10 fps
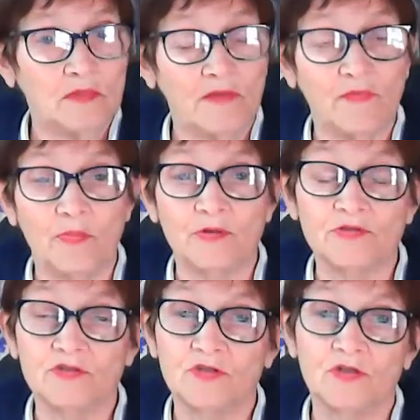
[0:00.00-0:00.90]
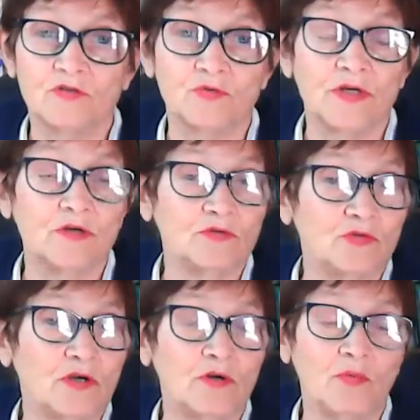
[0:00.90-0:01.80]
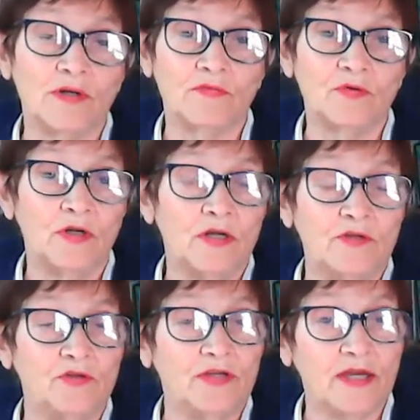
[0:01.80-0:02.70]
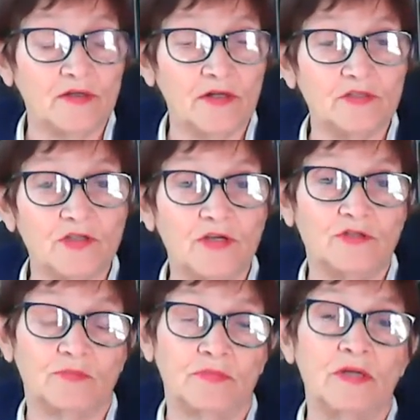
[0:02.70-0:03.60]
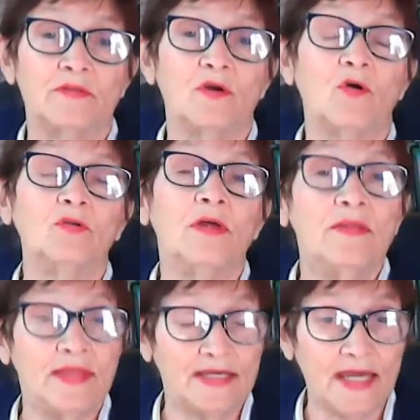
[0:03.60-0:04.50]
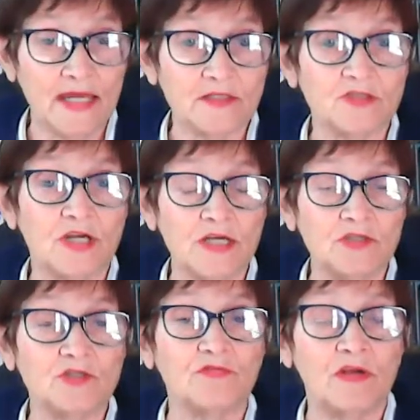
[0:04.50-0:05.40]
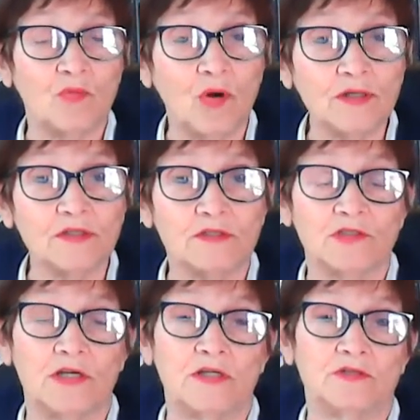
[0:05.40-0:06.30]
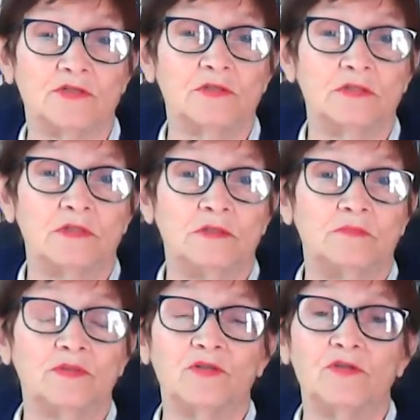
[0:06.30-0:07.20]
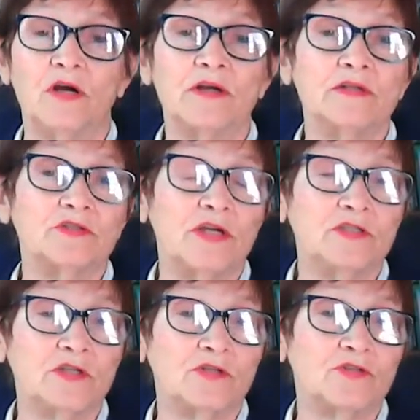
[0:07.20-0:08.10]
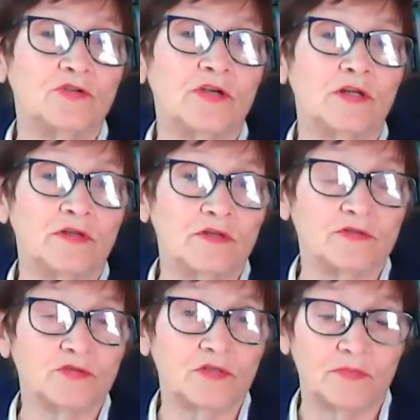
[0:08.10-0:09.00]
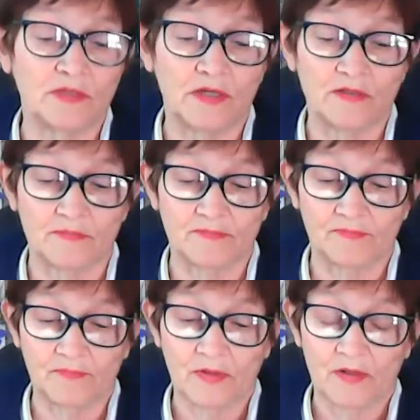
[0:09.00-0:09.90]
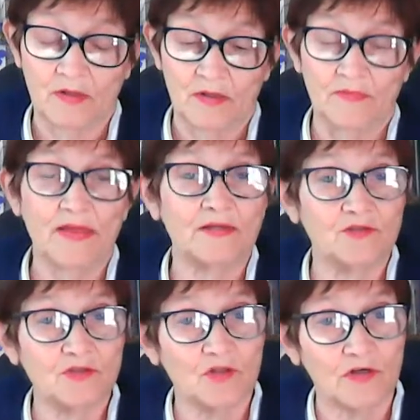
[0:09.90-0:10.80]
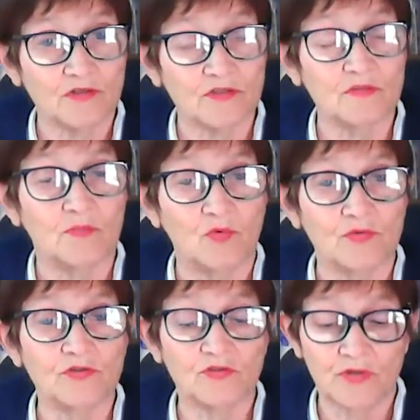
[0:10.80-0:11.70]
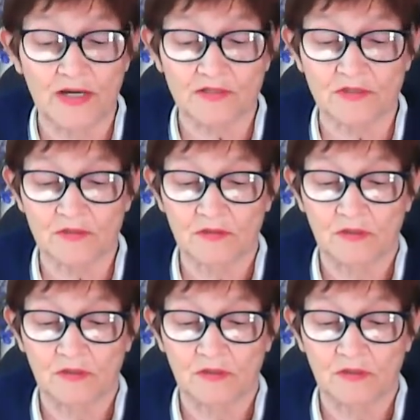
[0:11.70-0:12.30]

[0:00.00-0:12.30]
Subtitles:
If a person's going to drink or drug or whatever, you cannot change them. They can change if they want to change, but they're not going to change because you're yelling and screaming at them. That just causes more stress.